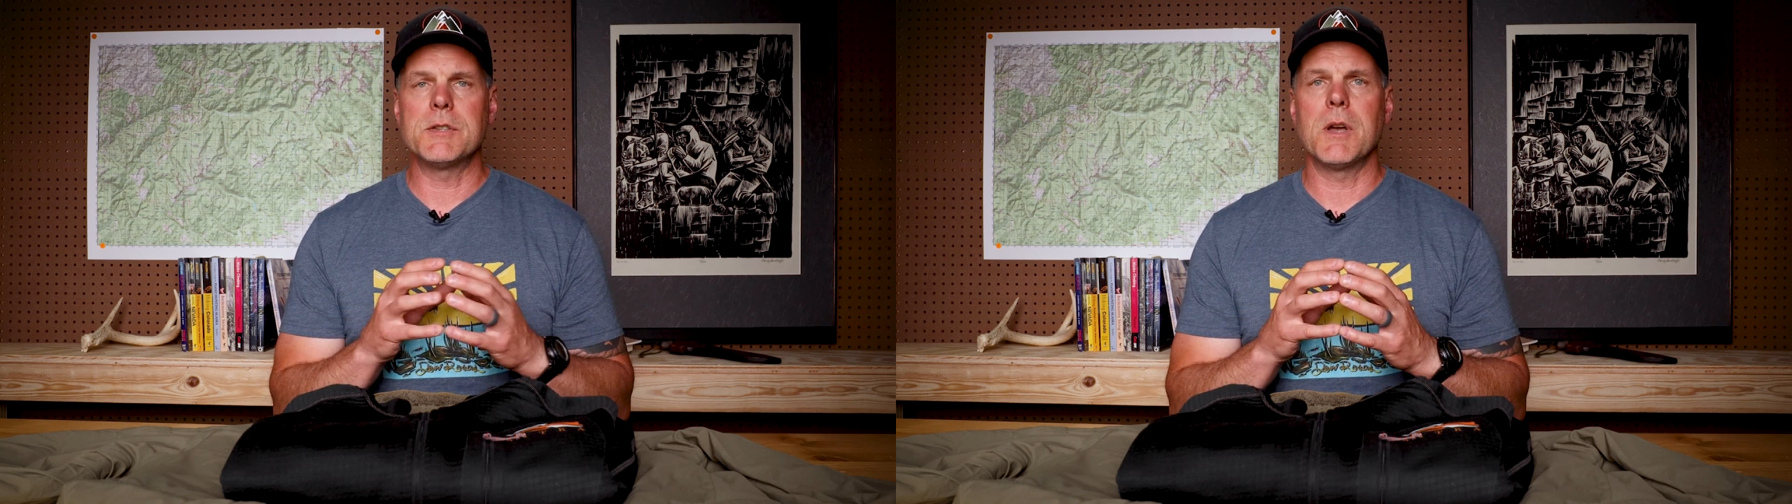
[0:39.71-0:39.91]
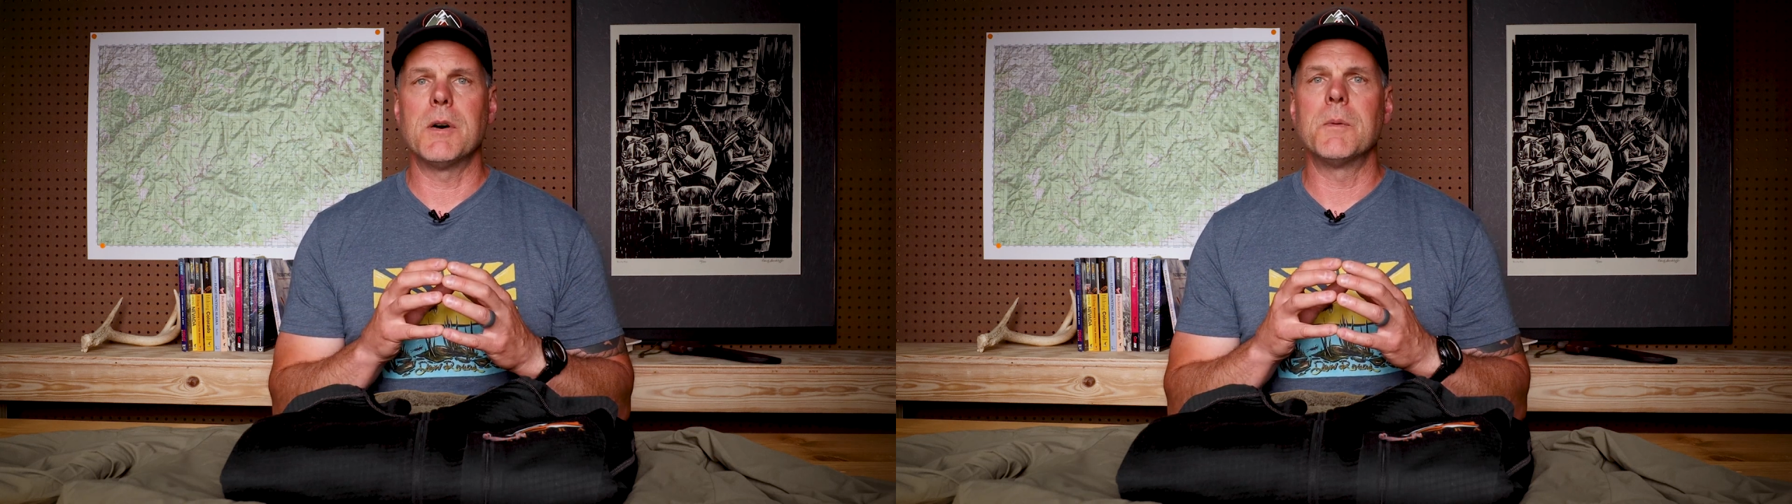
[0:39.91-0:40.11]

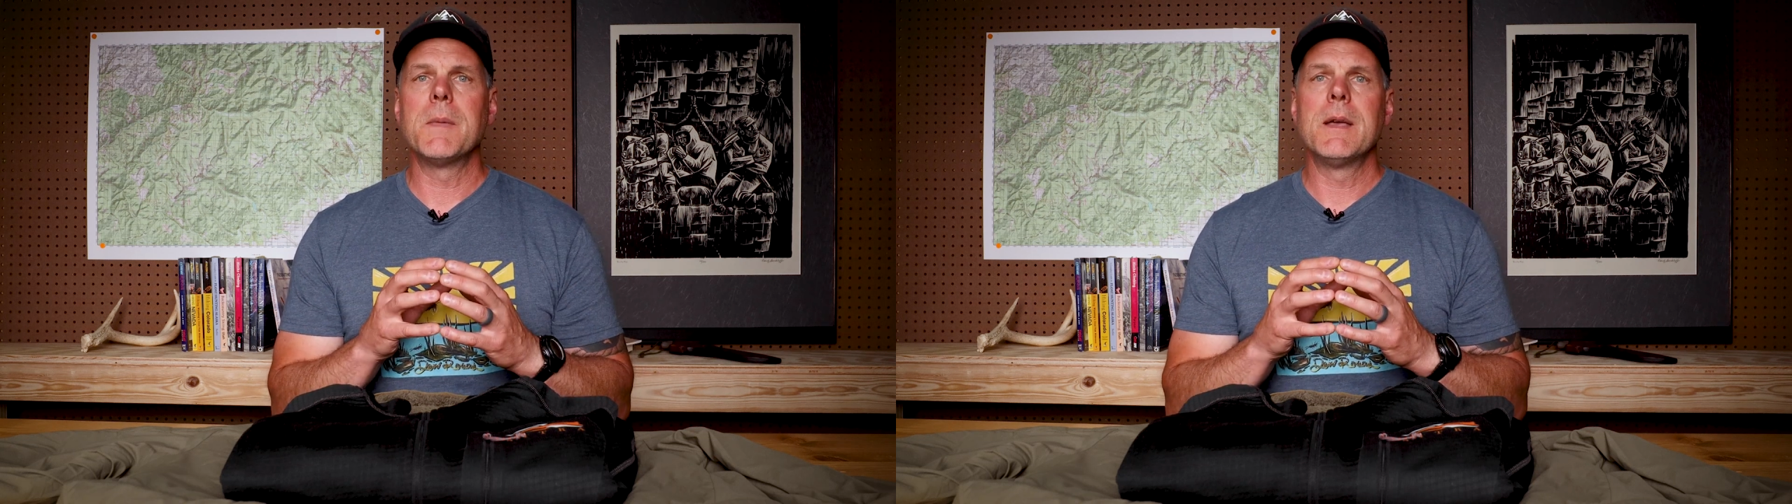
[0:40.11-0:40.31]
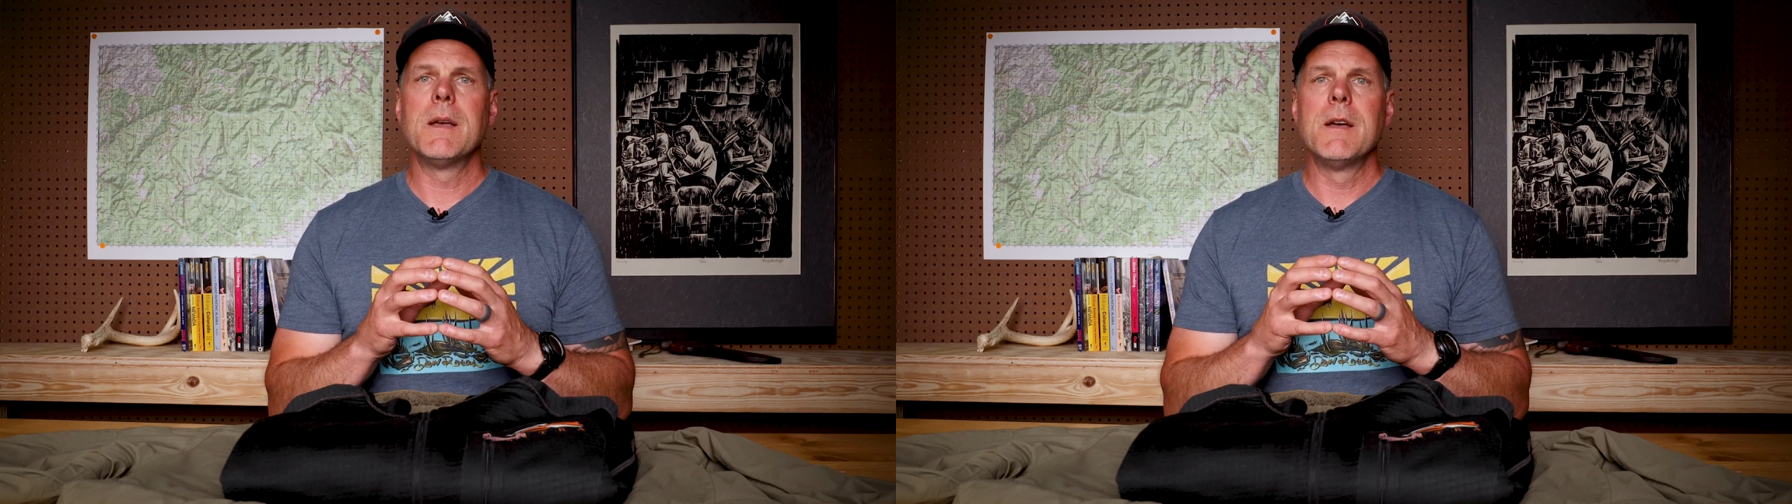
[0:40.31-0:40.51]
So,
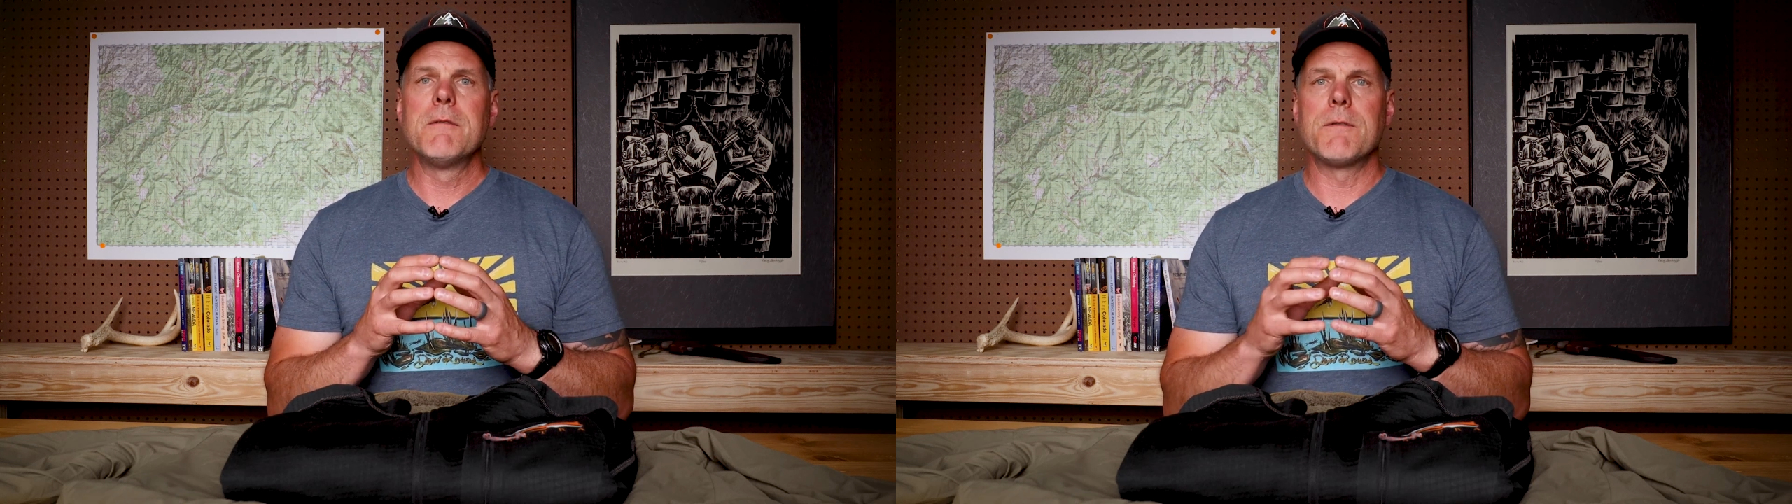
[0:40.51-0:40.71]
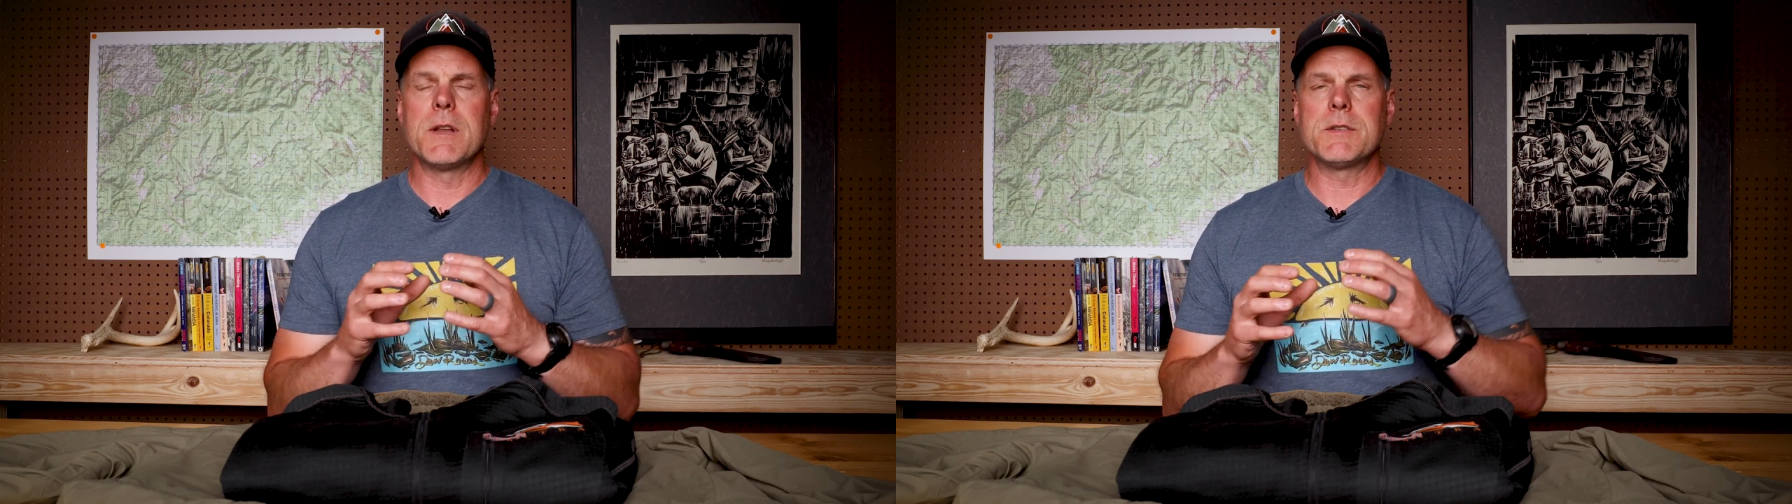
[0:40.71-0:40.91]

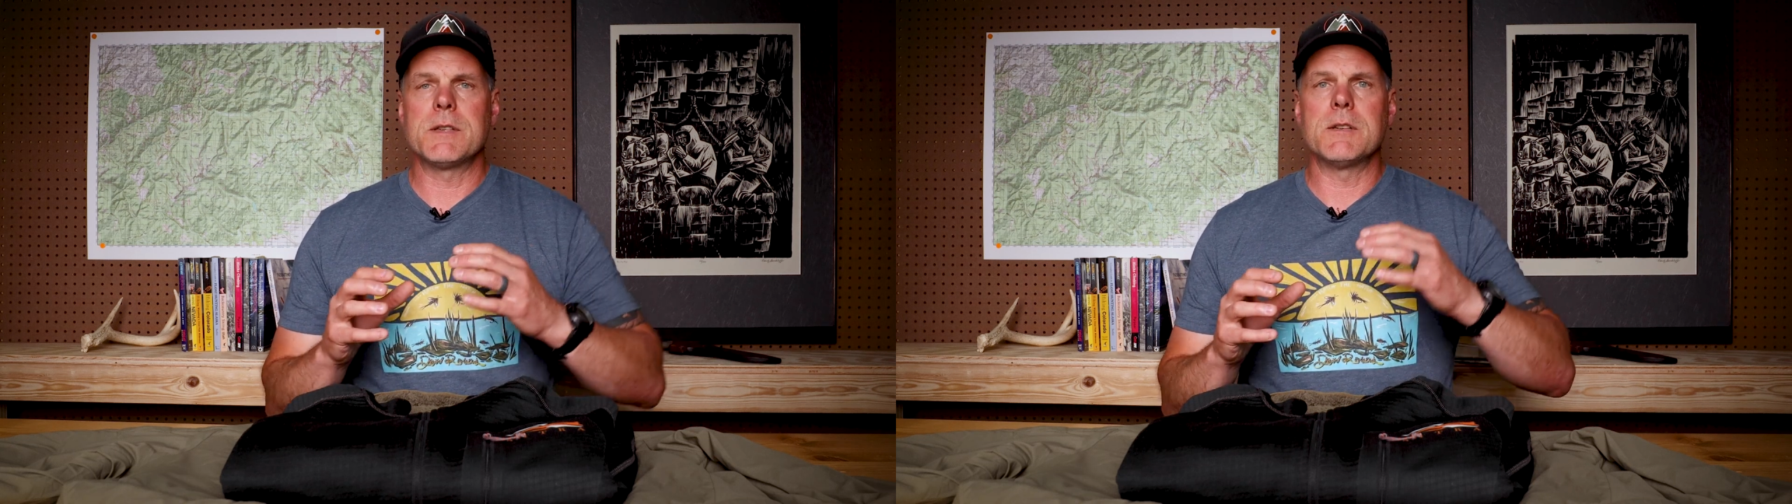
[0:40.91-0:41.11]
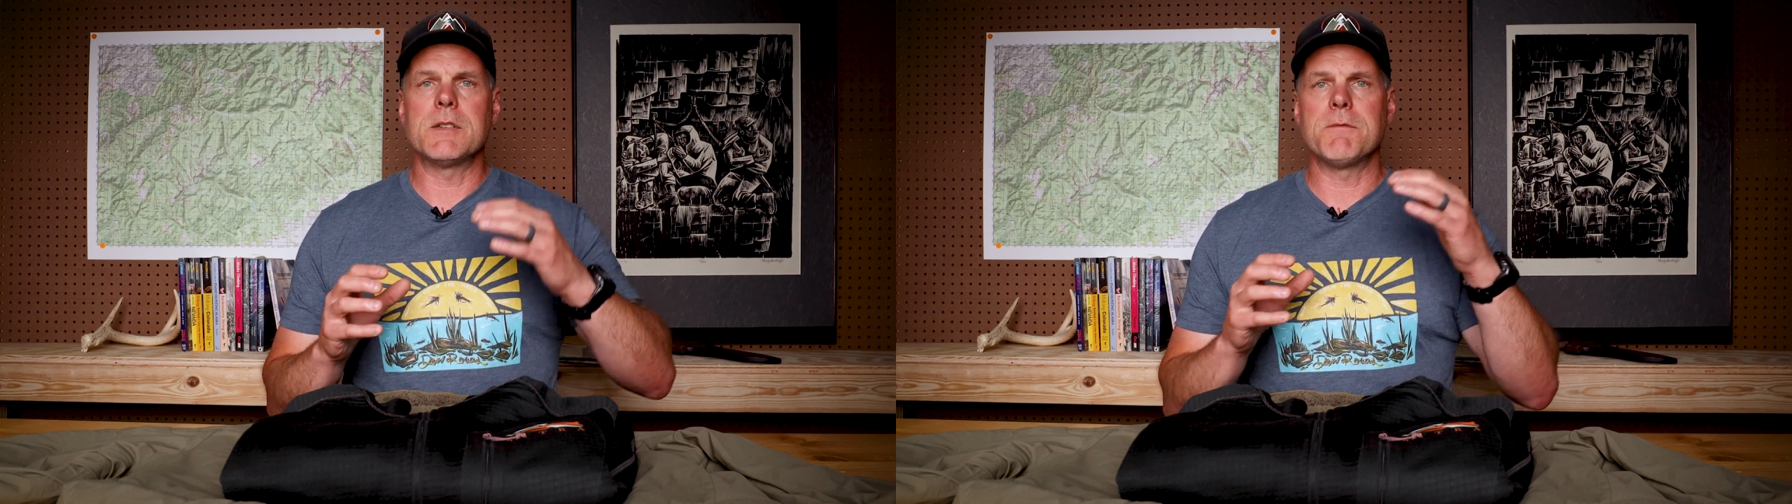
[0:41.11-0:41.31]
for instance,